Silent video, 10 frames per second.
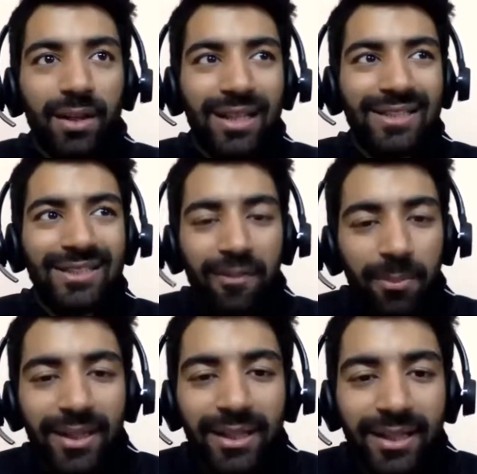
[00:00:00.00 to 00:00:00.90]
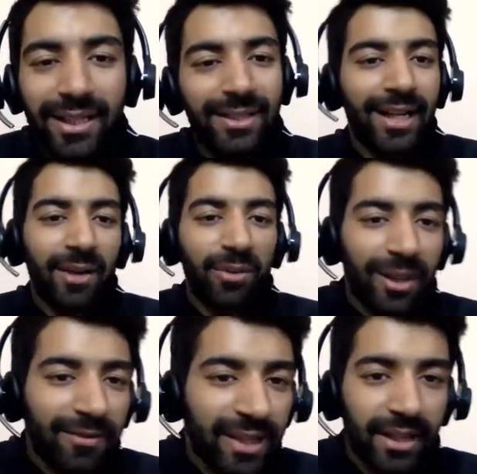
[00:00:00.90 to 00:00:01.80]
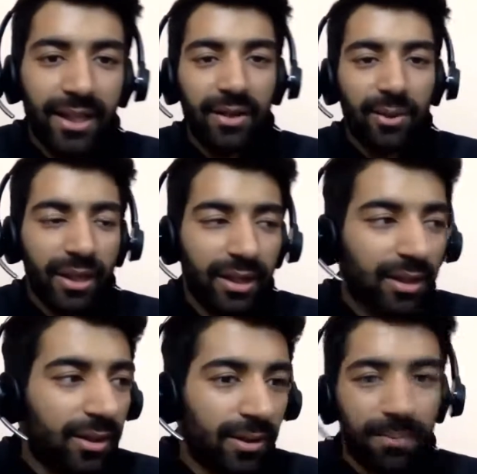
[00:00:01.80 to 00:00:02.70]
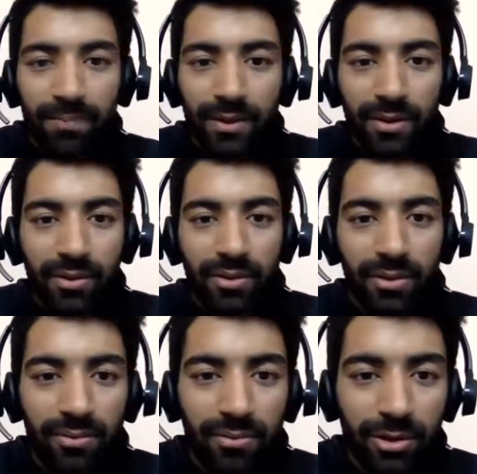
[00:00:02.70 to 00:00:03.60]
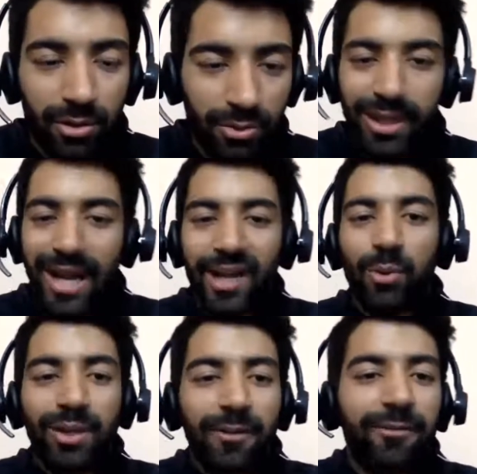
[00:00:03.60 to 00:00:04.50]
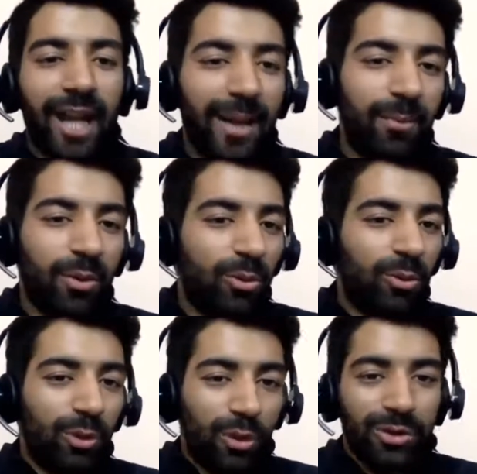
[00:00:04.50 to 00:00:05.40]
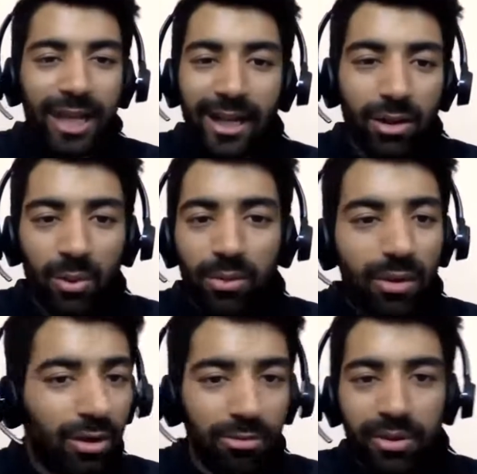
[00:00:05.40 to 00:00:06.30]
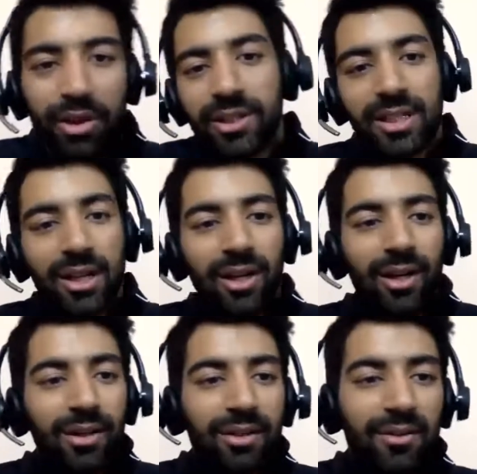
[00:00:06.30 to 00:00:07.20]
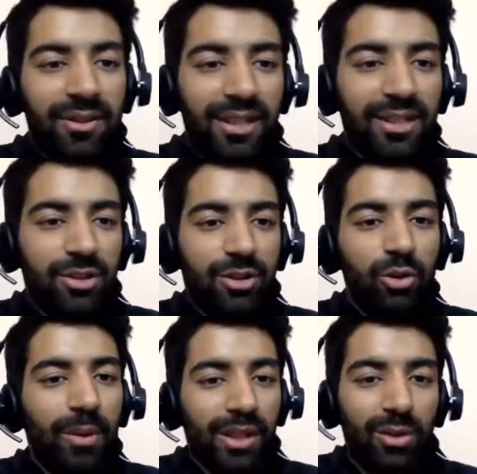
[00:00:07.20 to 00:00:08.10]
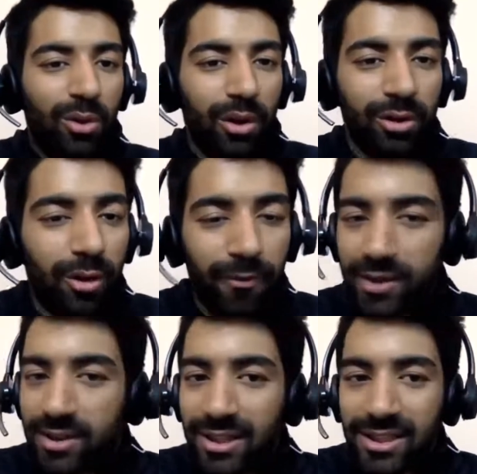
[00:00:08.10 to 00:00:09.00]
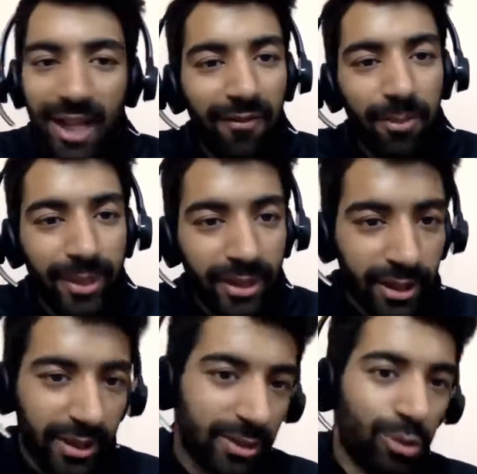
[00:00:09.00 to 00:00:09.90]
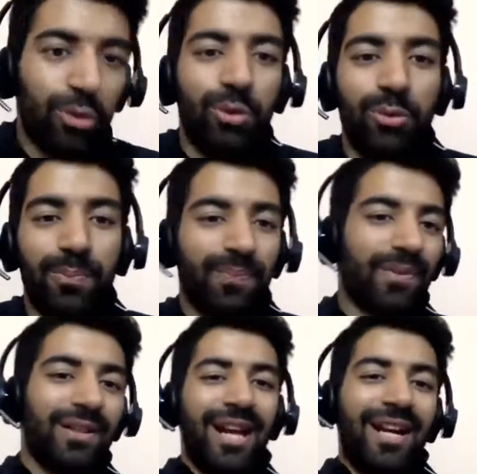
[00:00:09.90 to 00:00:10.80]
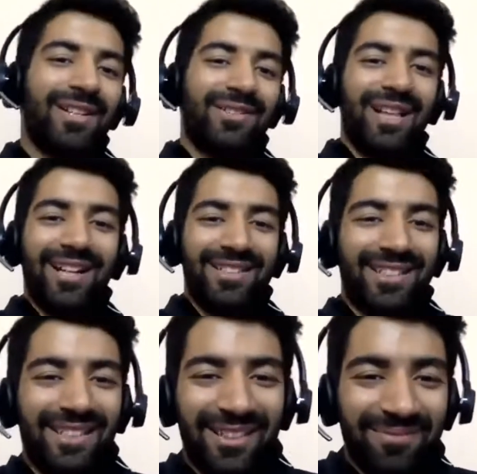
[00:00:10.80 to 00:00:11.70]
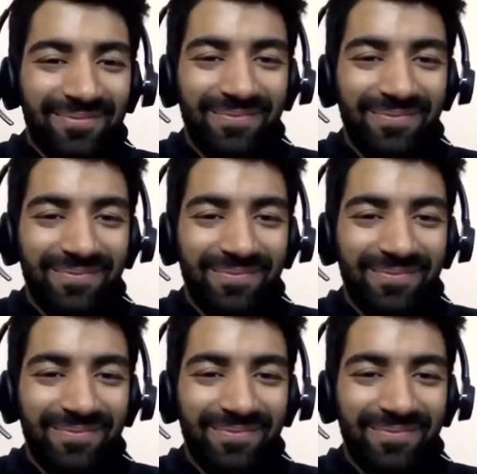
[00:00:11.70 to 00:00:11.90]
it's never been the case that I would have said that okay, today I don't have time to cycle or work out because there's too much load on the office. It's never been the case. So that is it. Yeah,